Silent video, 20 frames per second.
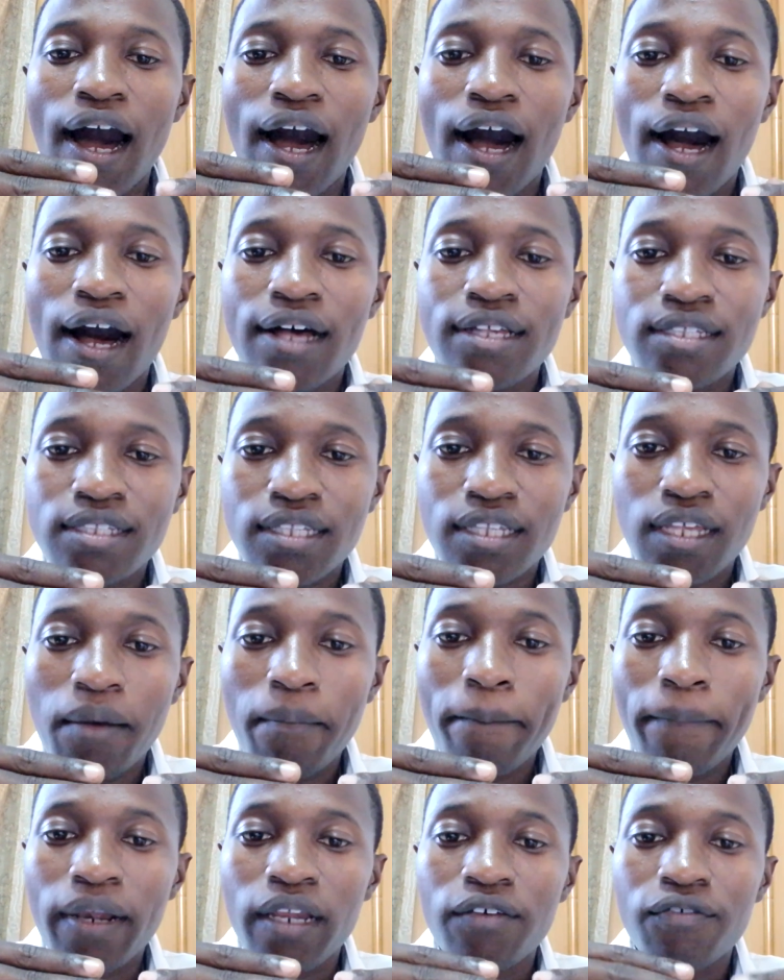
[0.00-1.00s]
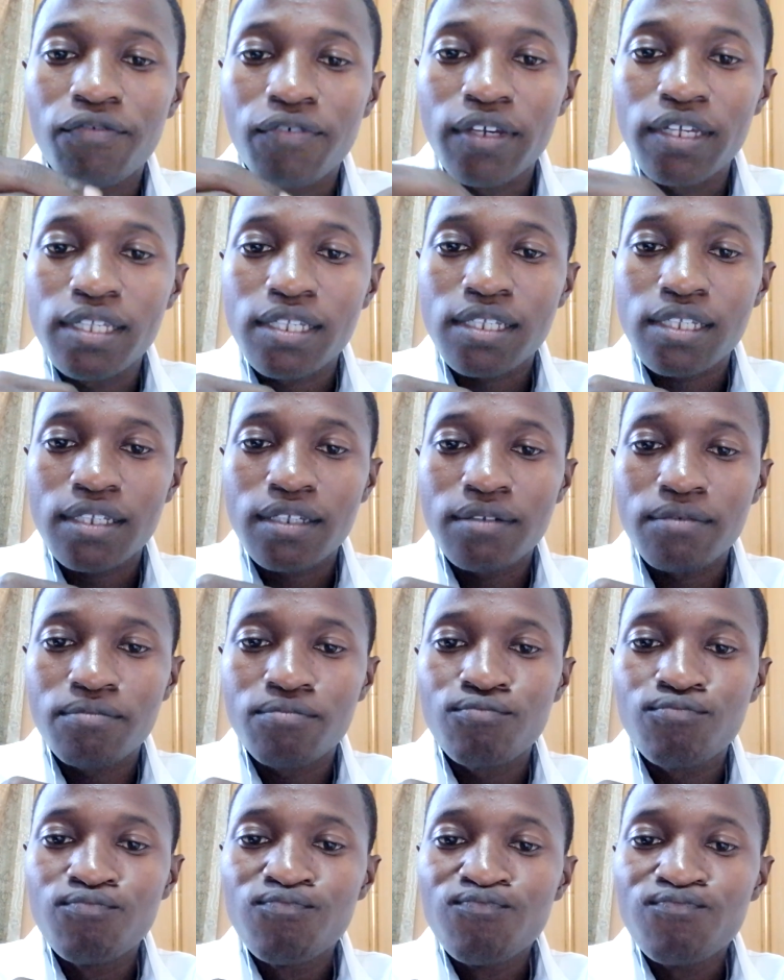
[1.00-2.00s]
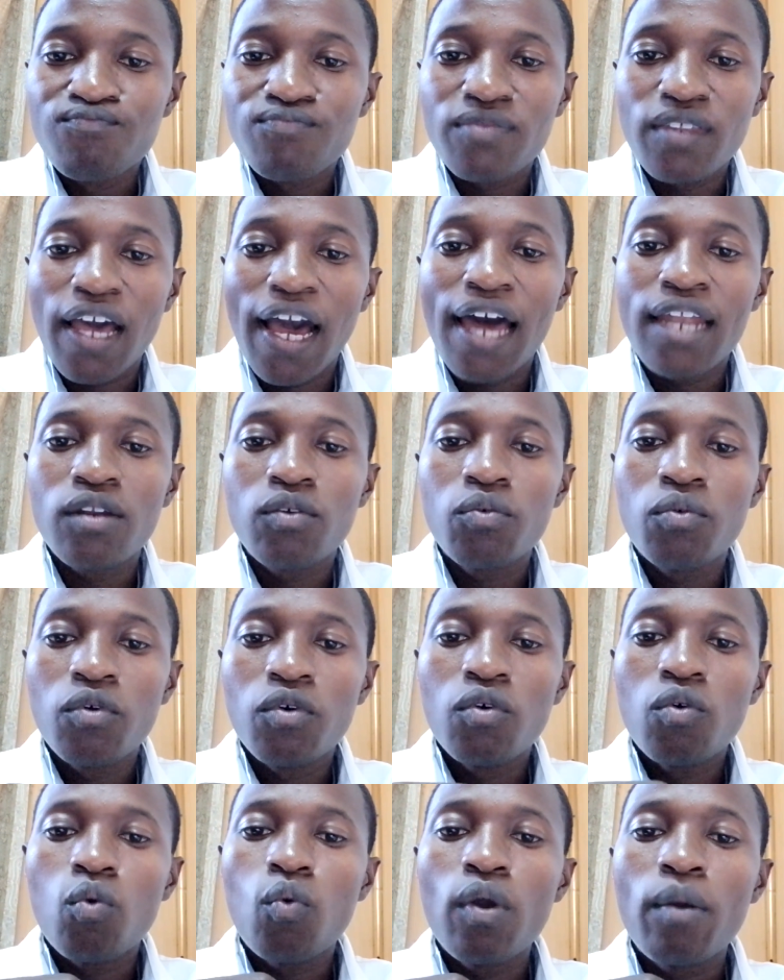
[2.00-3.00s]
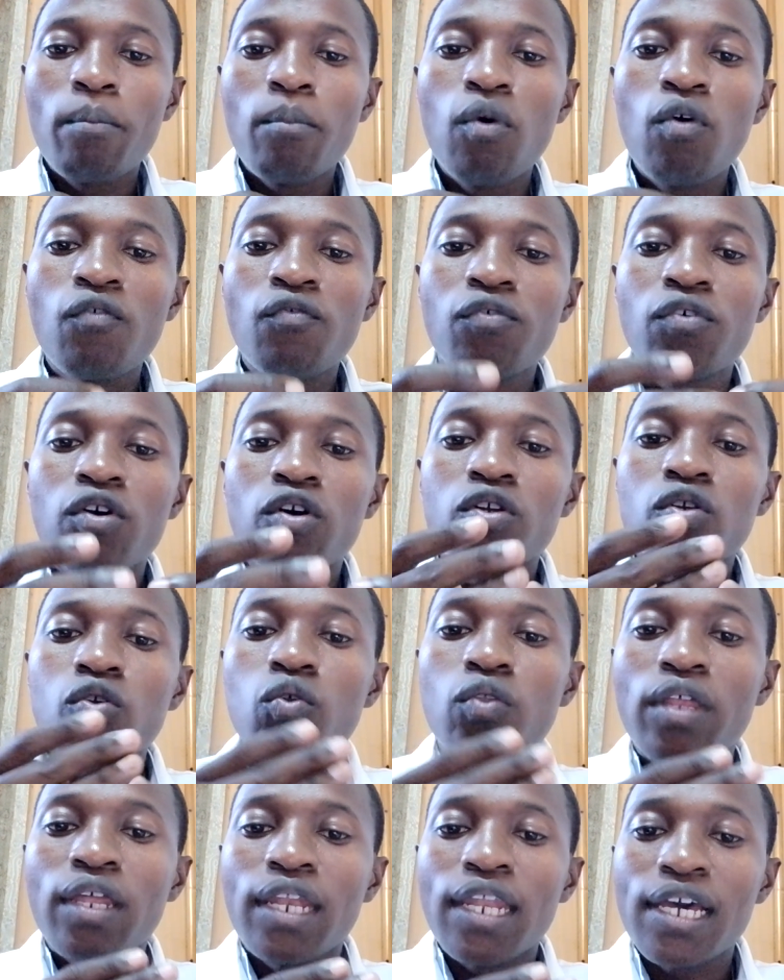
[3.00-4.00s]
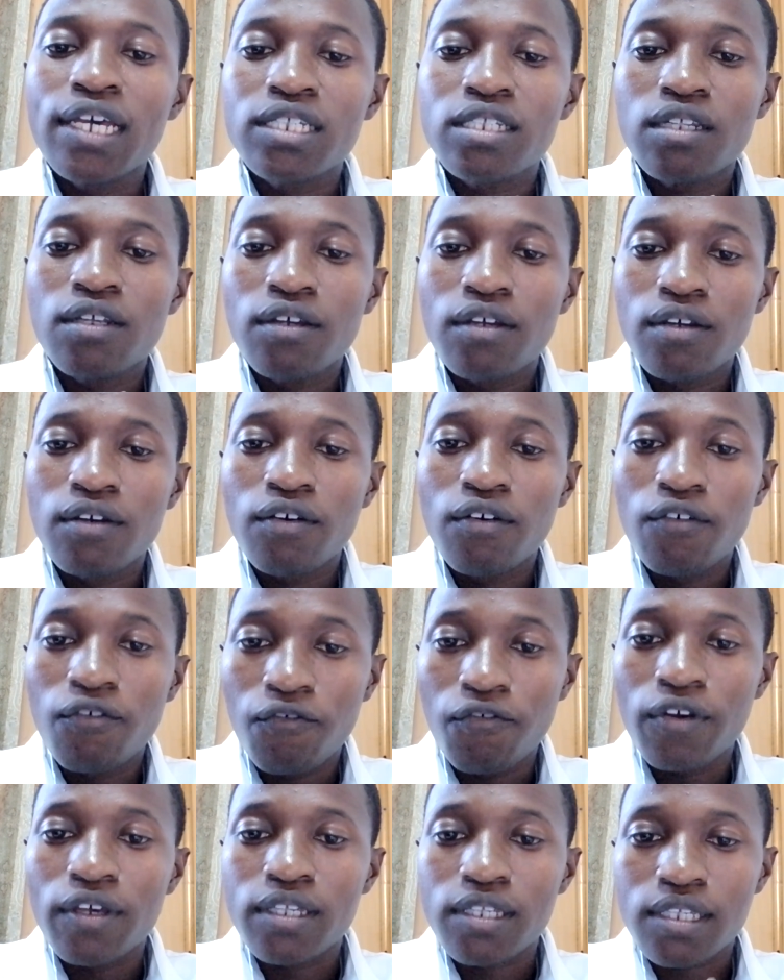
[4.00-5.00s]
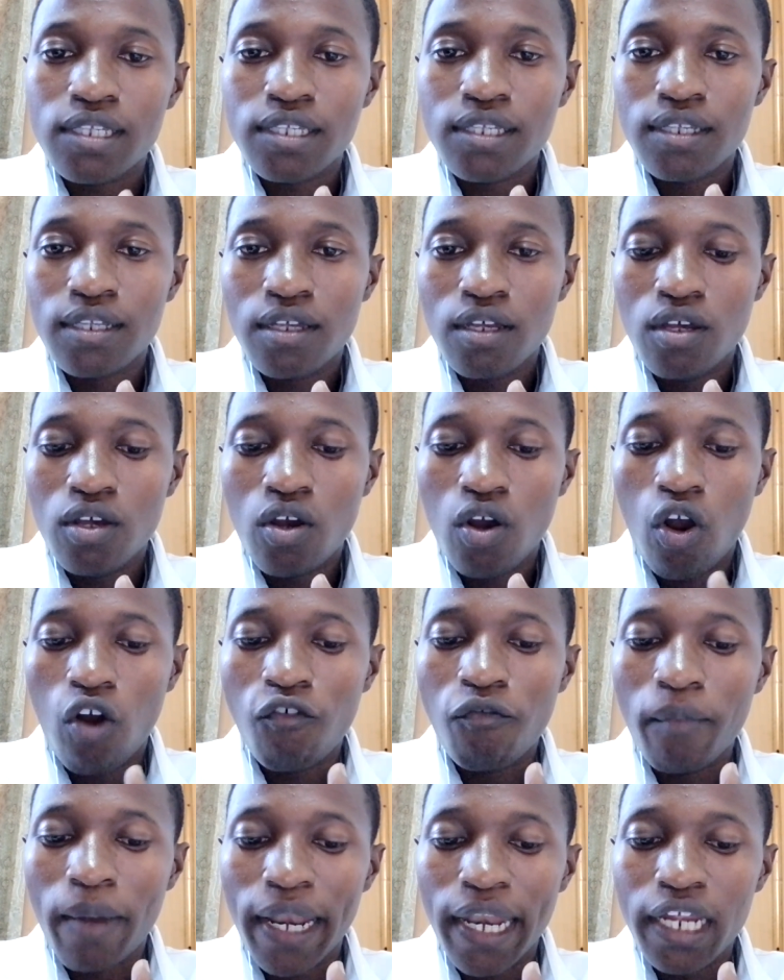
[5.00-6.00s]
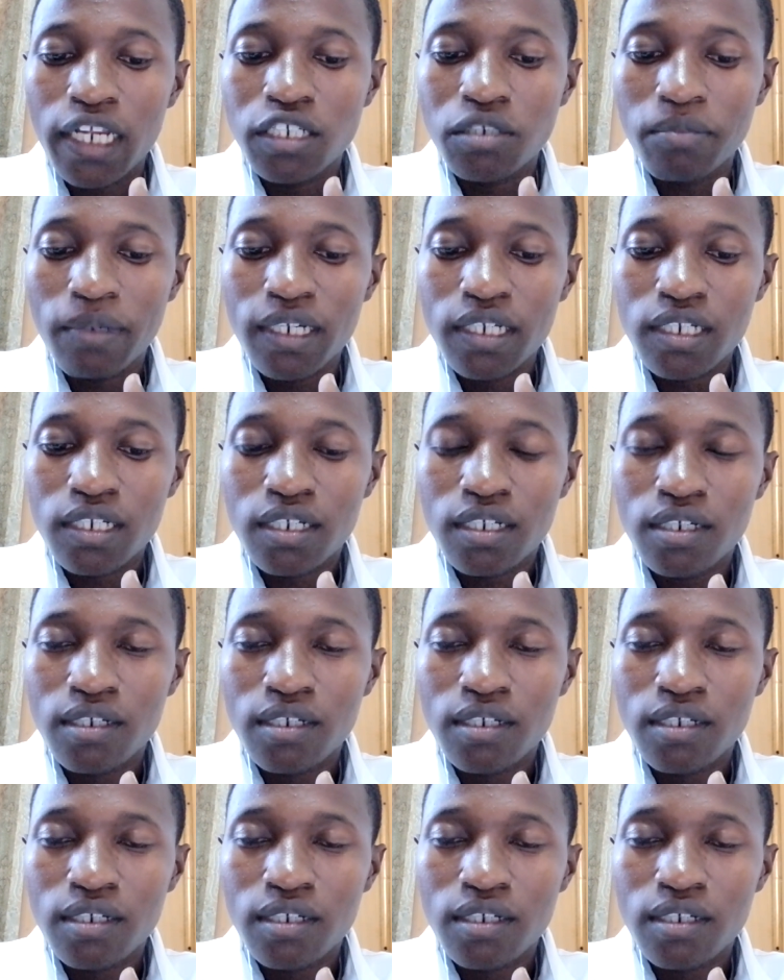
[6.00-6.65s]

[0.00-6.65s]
assembly phase, and we move to the next phase of management,